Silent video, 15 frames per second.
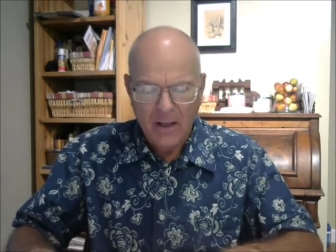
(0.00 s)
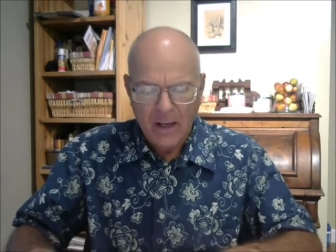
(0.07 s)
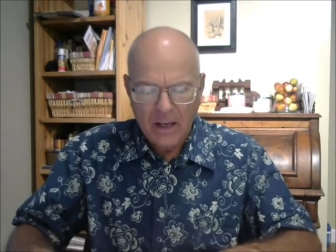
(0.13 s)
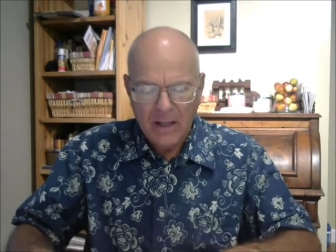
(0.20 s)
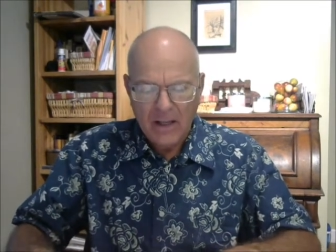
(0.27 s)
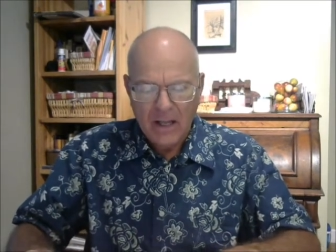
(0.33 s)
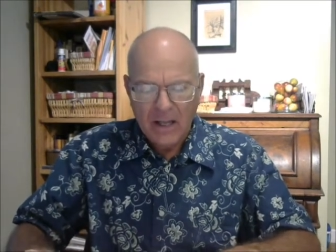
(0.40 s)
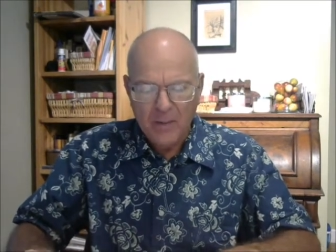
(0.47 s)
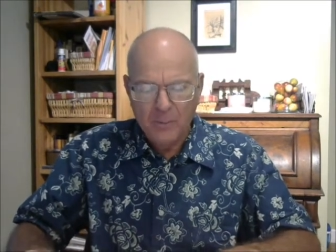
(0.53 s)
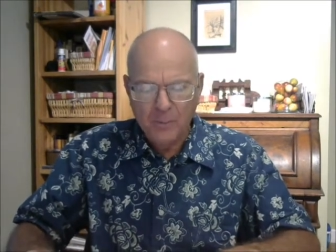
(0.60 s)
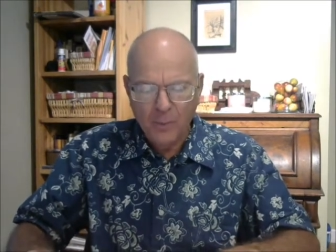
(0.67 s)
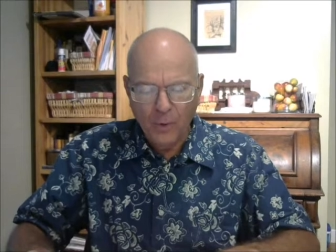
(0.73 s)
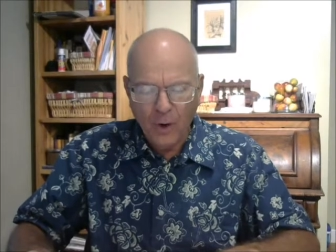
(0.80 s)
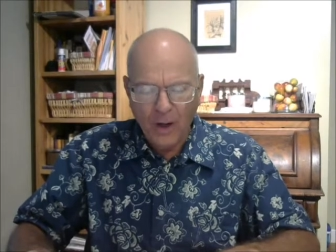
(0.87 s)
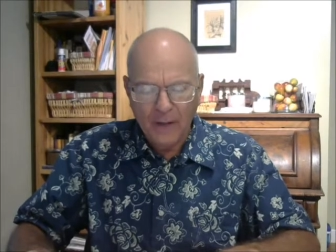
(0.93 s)
And he
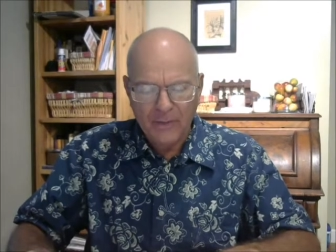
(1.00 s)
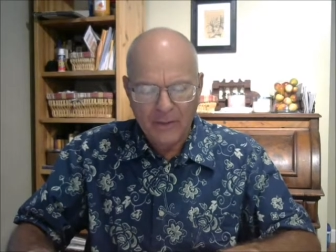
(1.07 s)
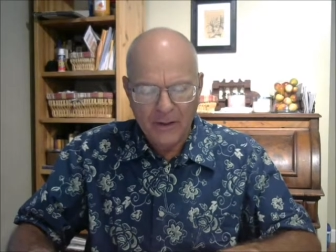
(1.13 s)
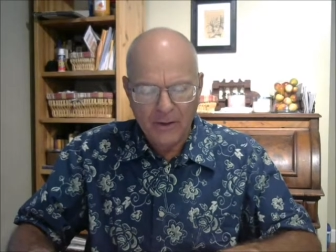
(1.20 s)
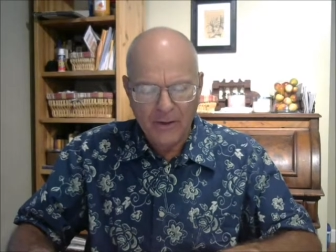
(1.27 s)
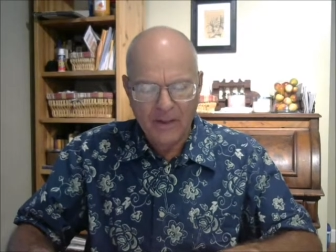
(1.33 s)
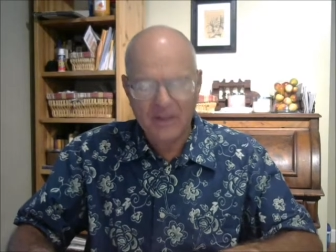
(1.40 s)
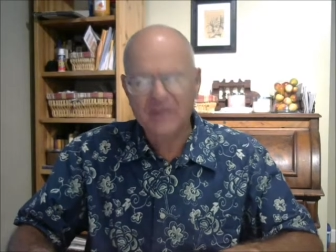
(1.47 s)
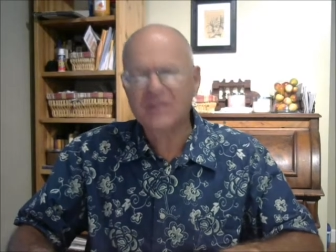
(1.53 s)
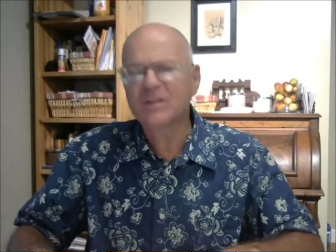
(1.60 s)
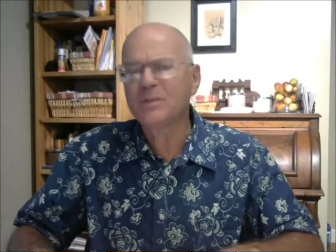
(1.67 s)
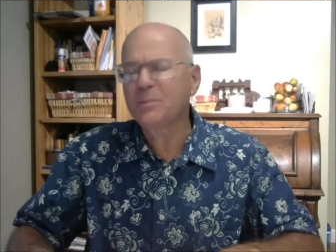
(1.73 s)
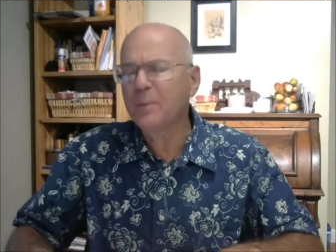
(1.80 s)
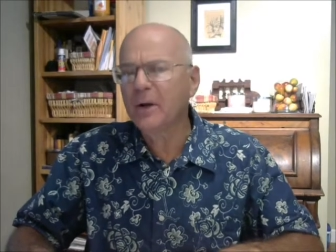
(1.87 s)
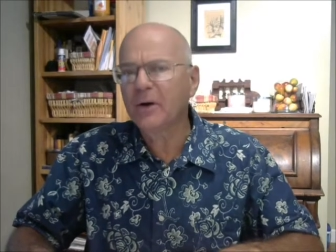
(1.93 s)
brought their
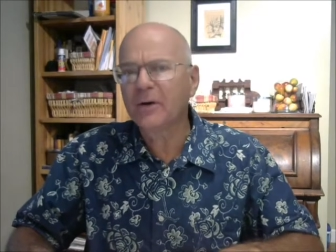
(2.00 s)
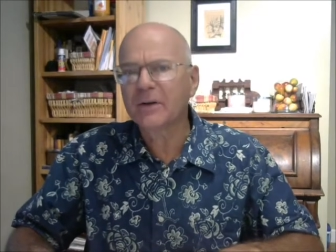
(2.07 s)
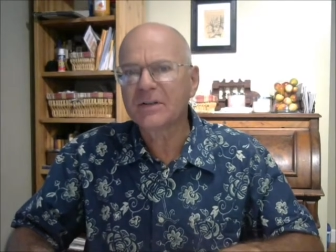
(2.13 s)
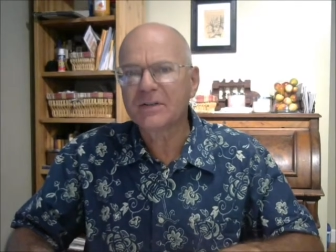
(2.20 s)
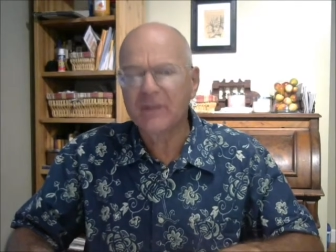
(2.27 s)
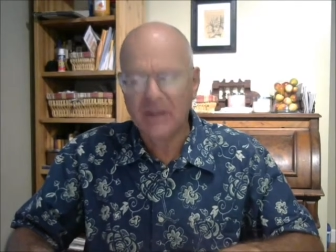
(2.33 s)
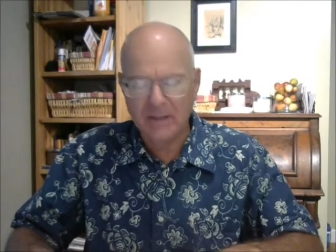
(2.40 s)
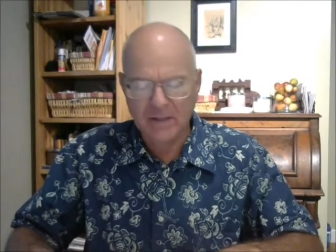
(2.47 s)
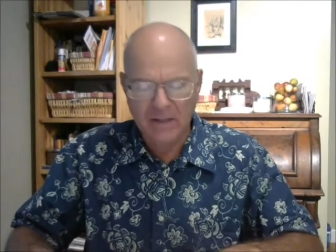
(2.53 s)
conspiracy